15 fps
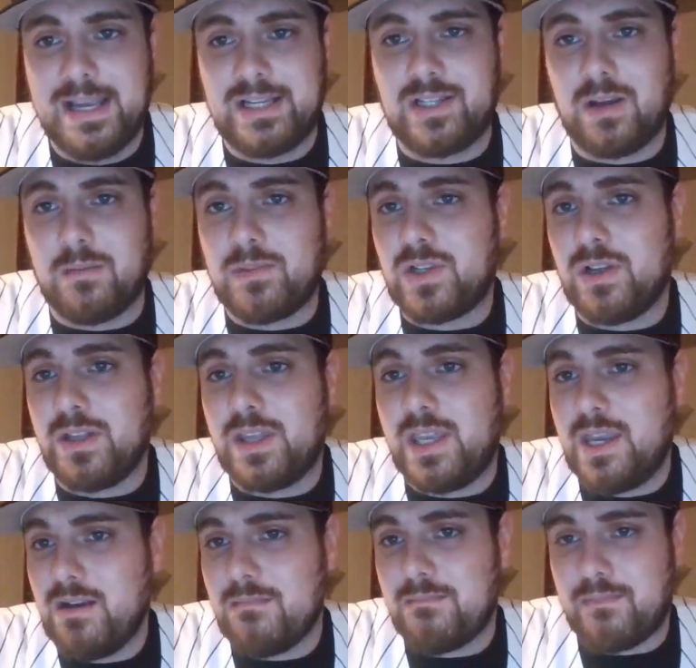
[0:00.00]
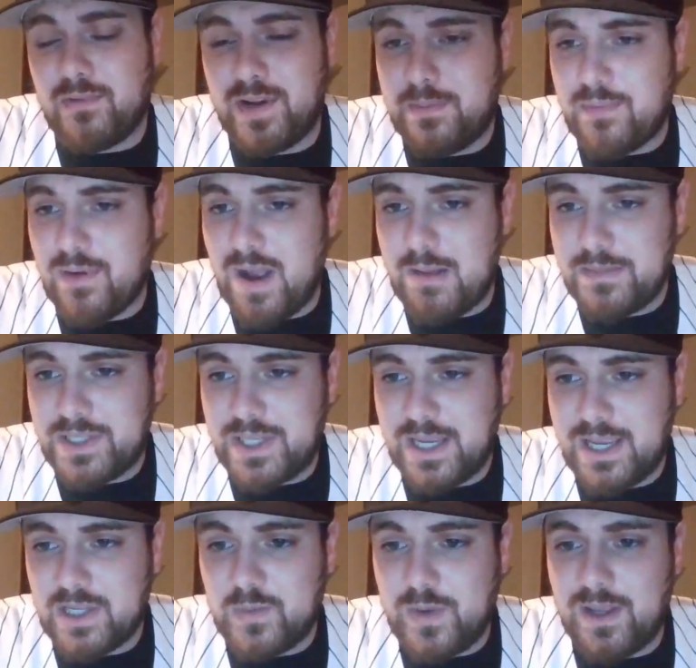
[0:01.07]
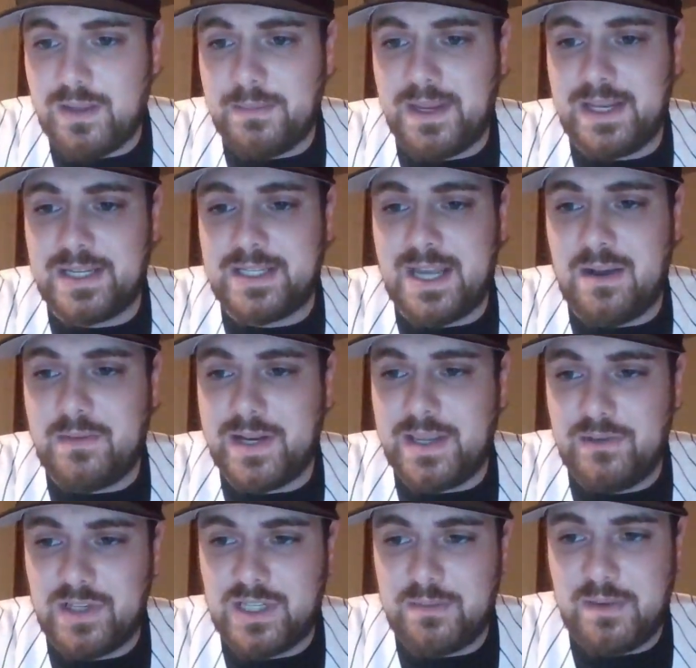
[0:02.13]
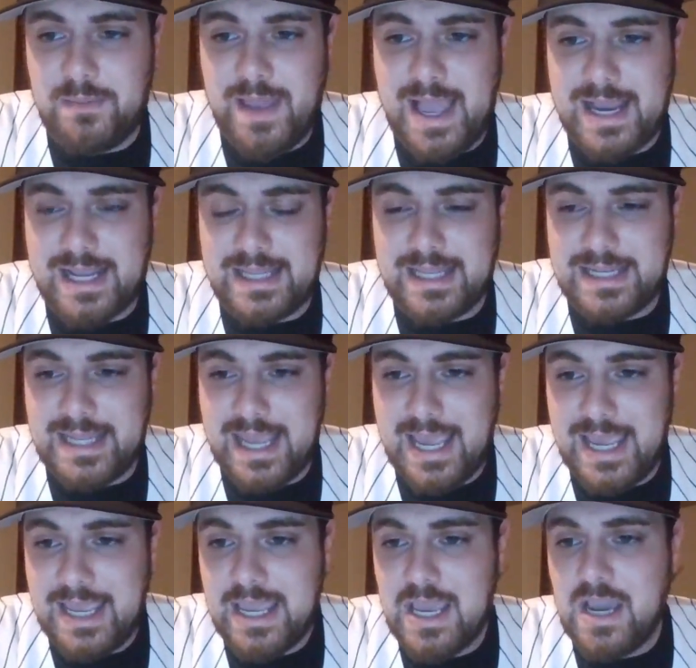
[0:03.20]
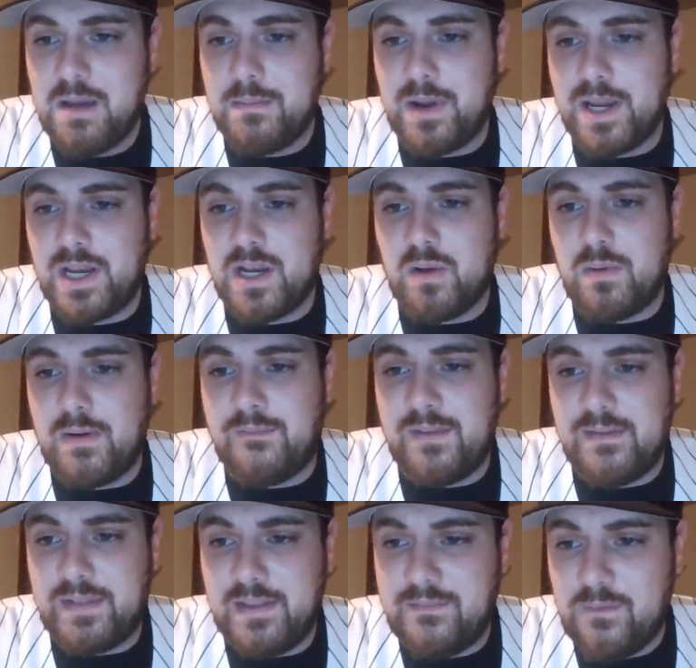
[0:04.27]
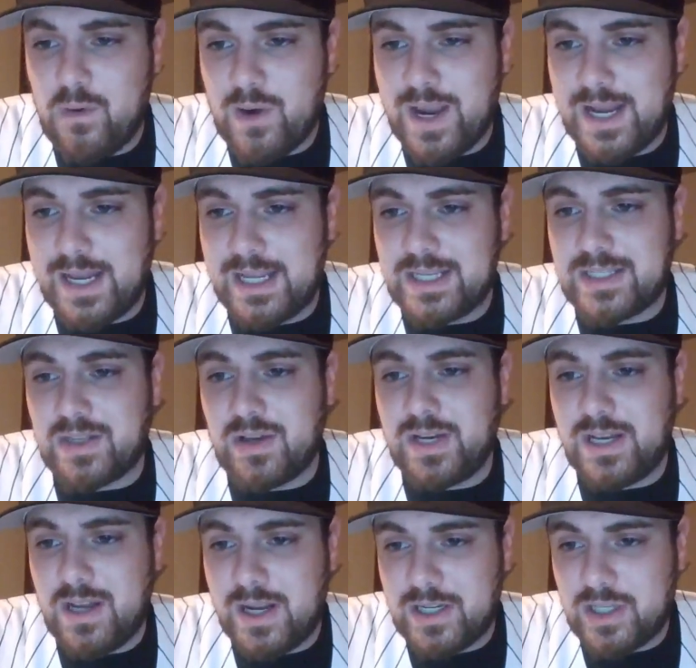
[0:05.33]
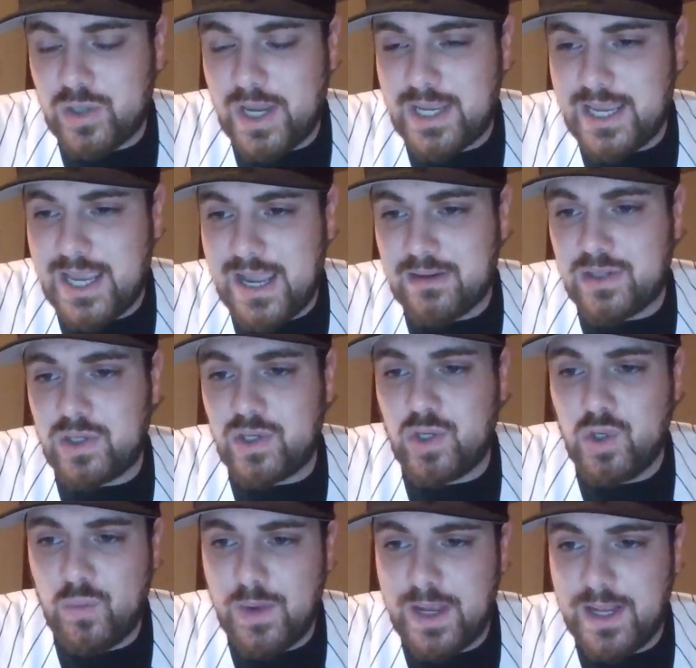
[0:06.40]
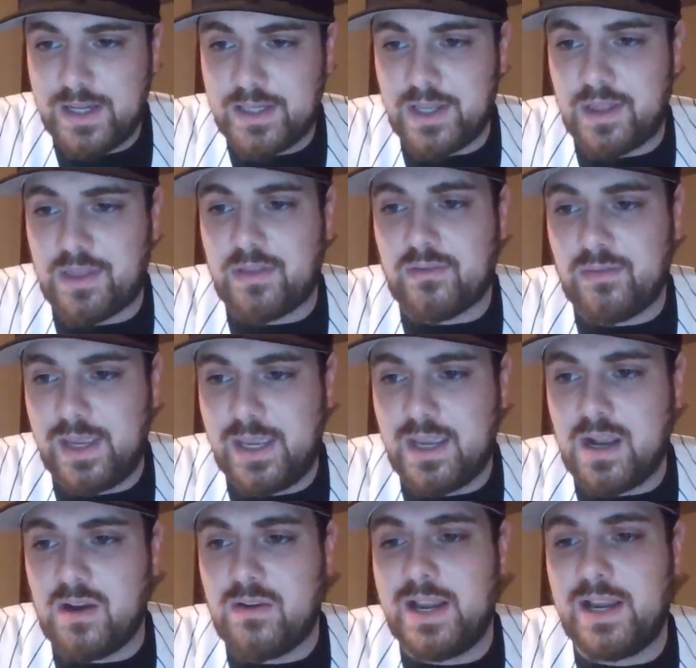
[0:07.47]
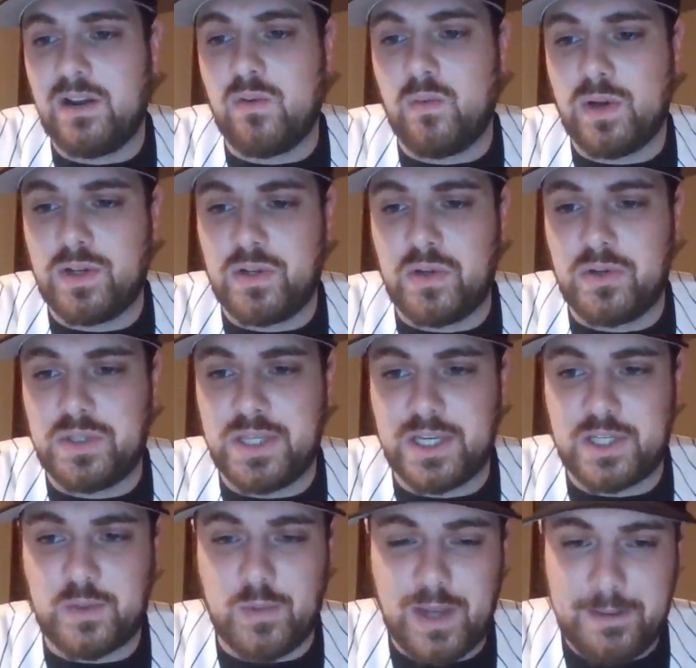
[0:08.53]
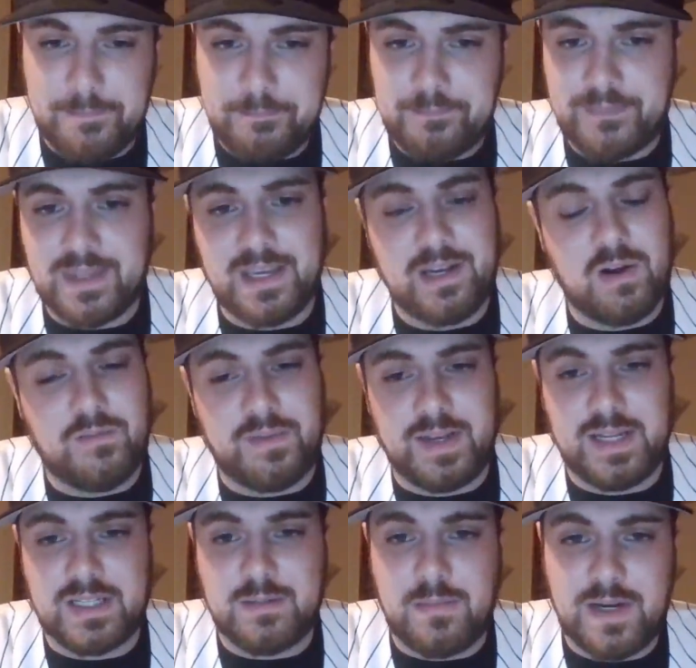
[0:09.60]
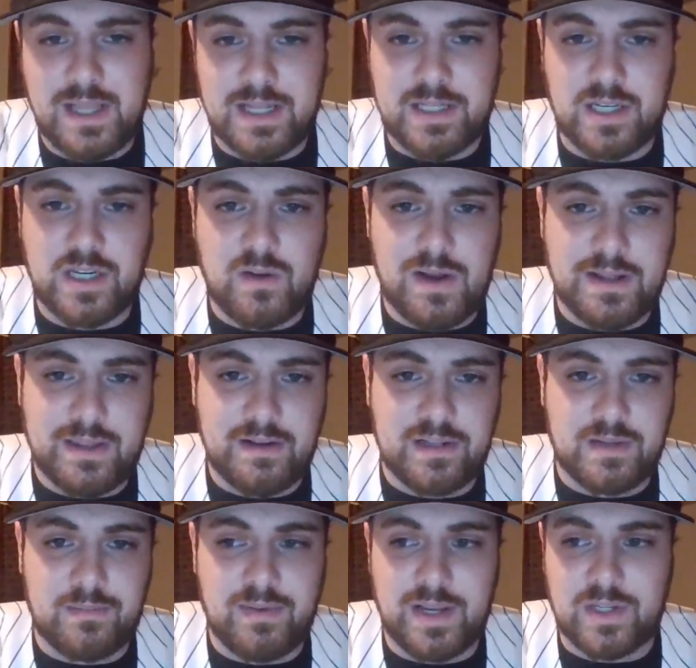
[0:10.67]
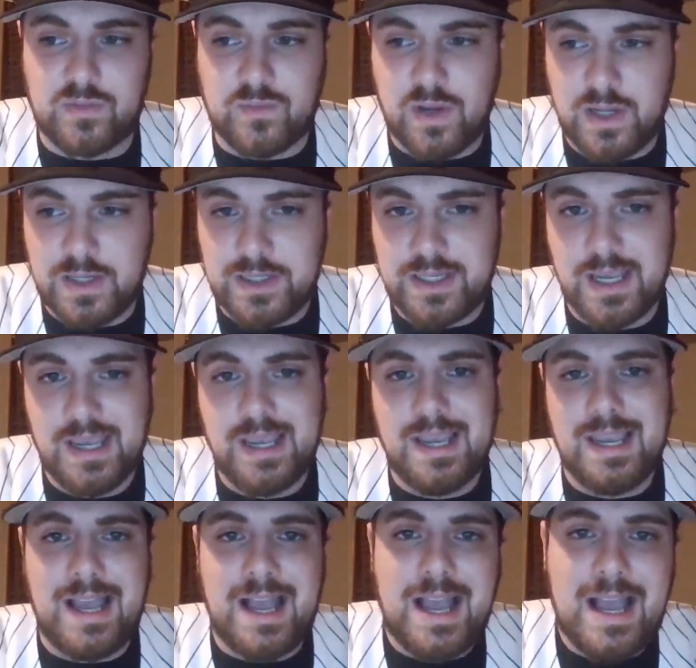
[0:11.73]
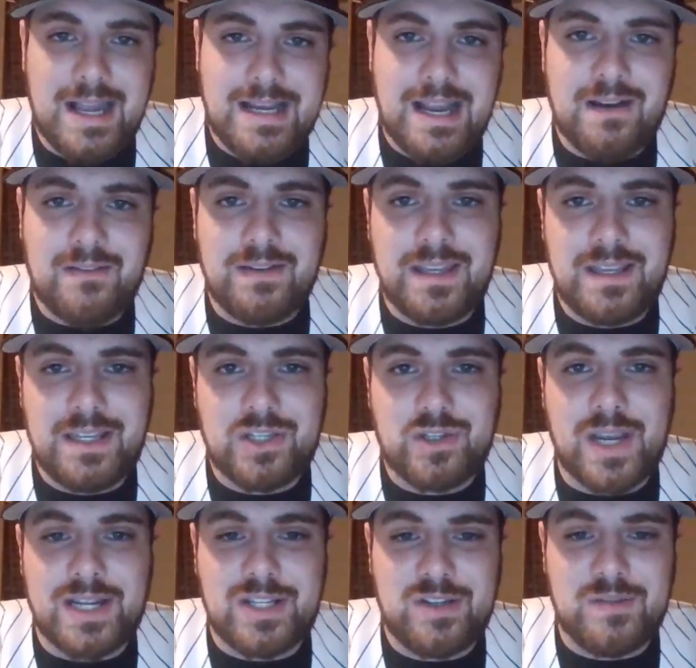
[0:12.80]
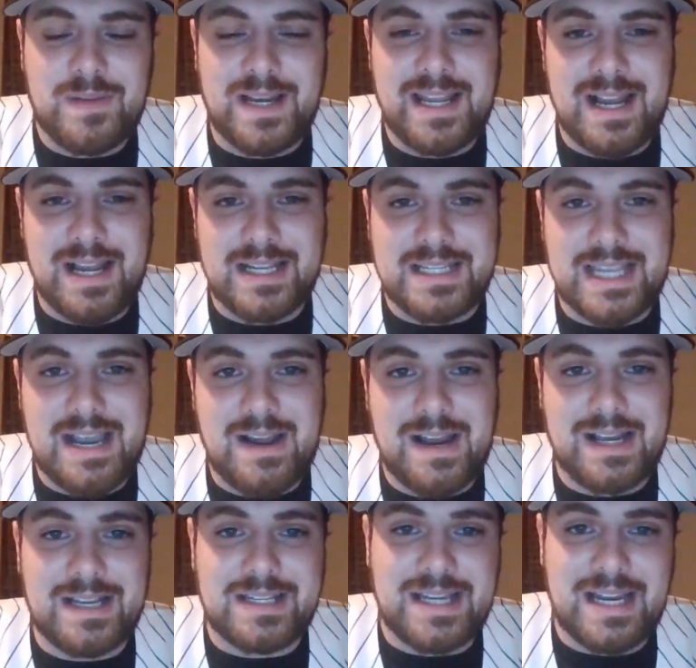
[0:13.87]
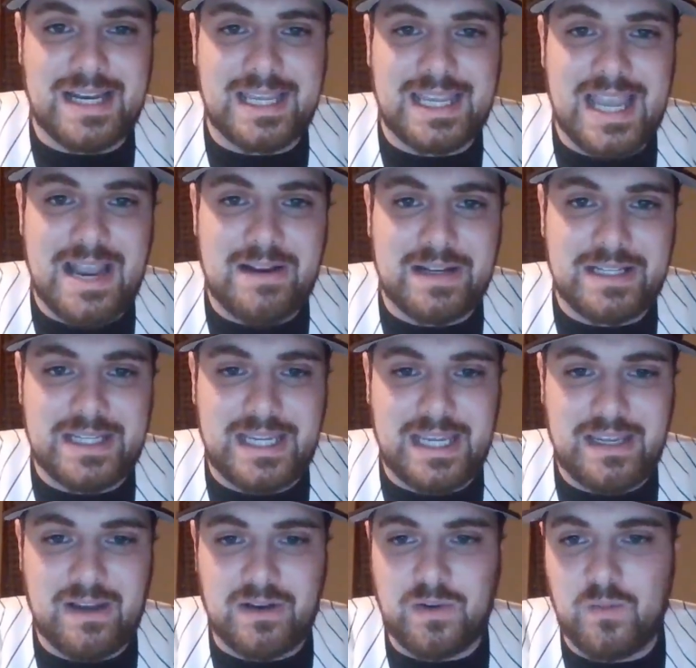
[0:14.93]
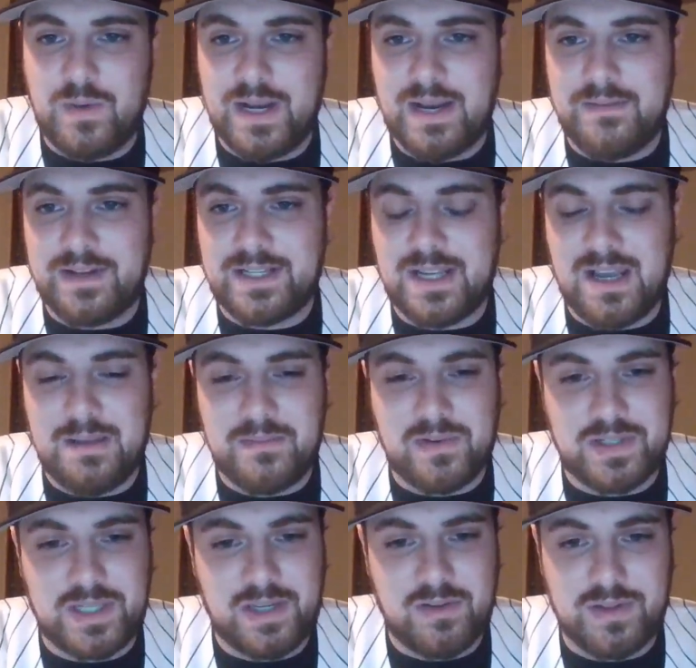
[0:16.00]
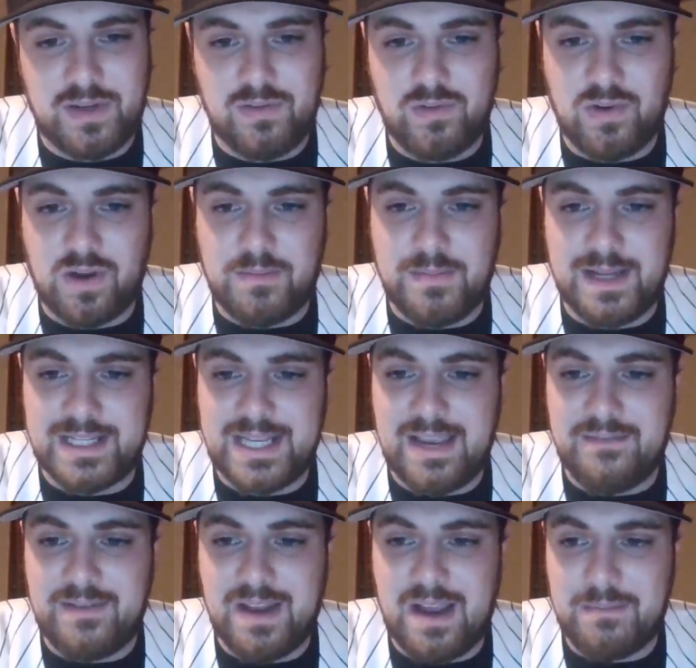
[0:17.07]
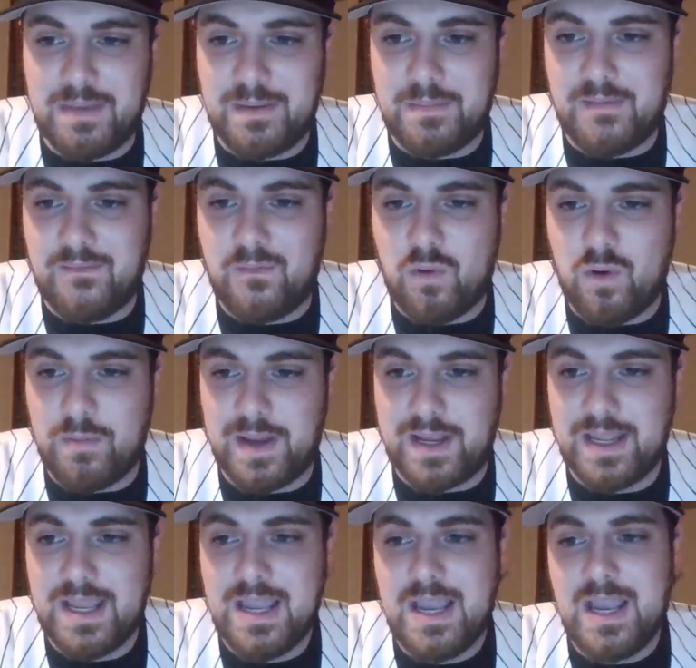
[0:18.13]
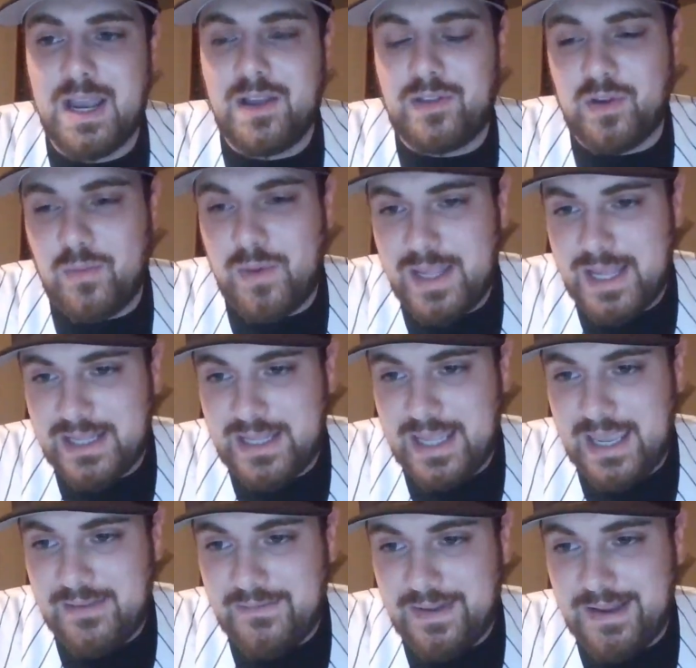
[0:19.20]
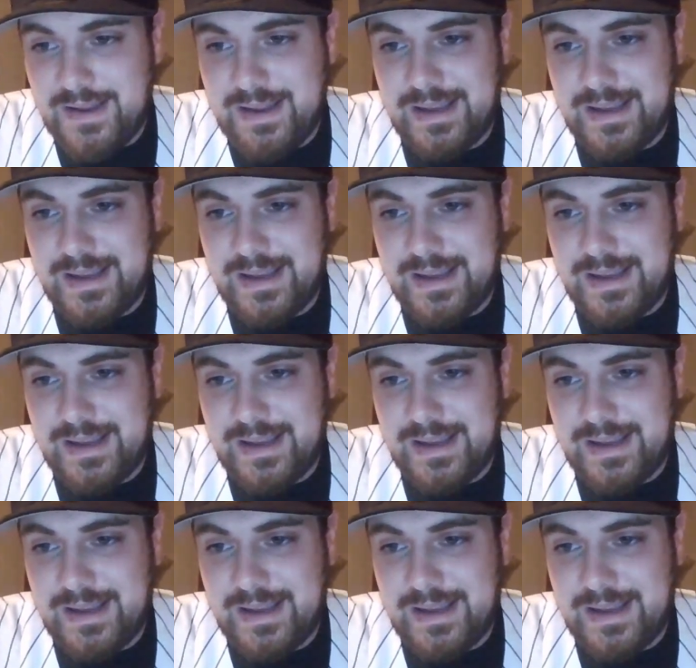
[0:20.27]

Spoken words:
His numbers on the year, pretty promising as well. I mean, he's not what he used to be back in the day, but you know what? 54 innings, 39 strikeouts, 2 wins, a 3 ERA, and a 1.26 whip. If you need somebody that's going to go out there and suppress runs, not really strike too many guys out, and there's not a guarantee on a win every time because, the New York Mets have not been performing the way that they've,